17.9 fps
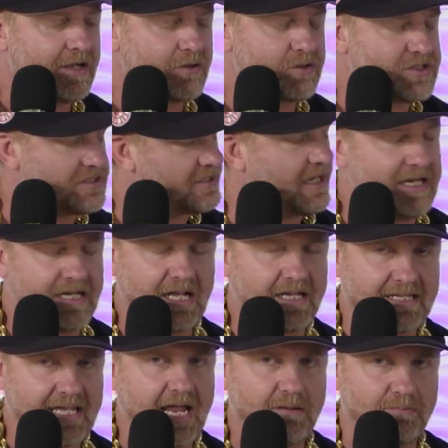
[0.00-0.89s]
seeing a
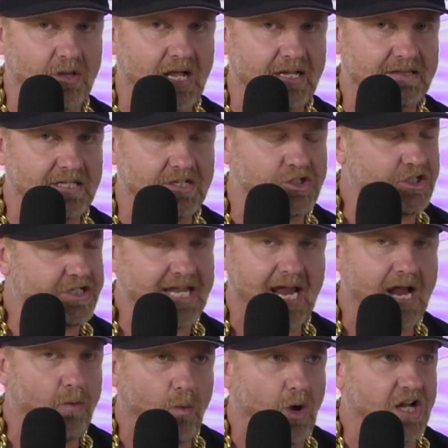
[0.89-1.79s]
game like this, you
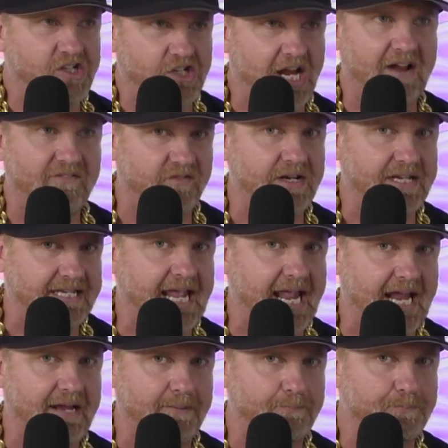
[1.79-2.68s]
can't watch every
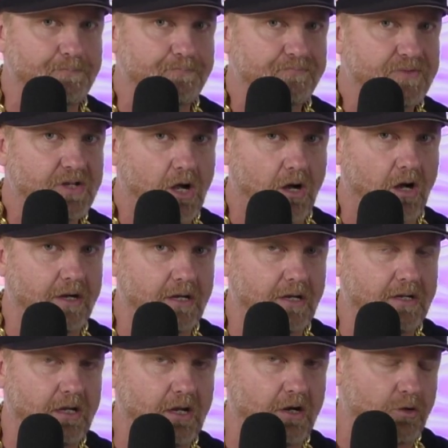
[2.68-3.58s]
game
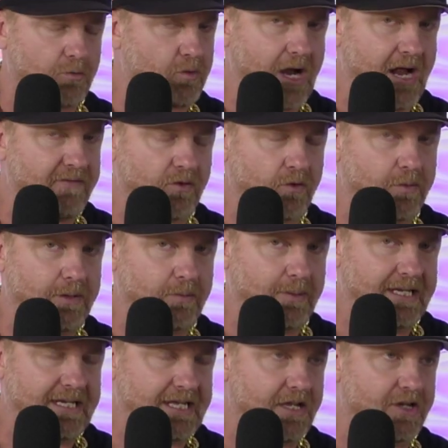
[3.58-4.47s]
on a rivalry
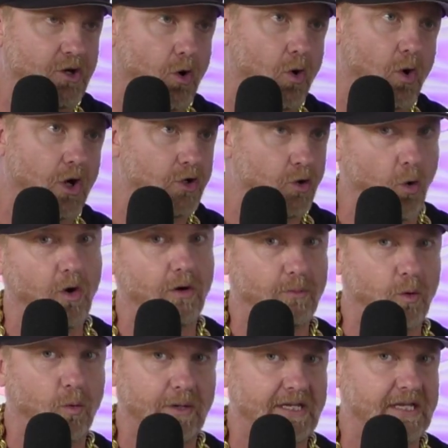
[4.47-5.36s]
weekend or a
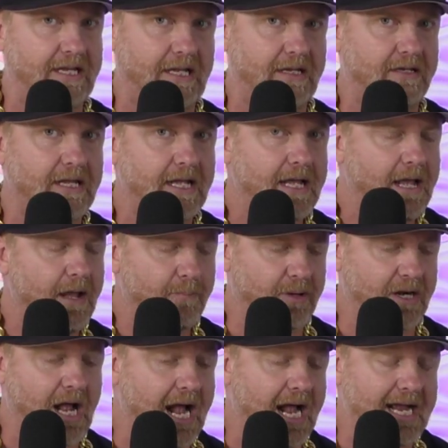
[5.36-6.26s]
normal weekend.
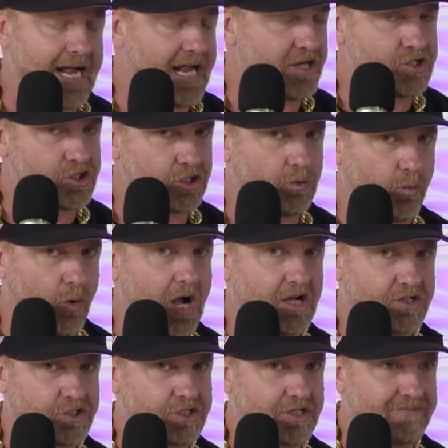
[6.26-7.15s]
But I actually
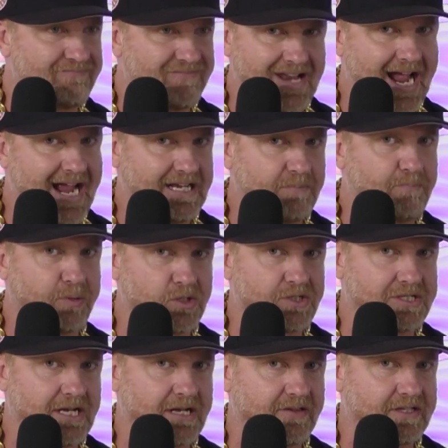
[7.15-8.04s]
watched
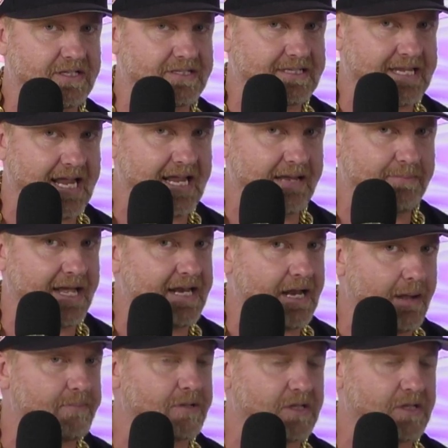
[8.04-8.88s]
90% of this game, and I'm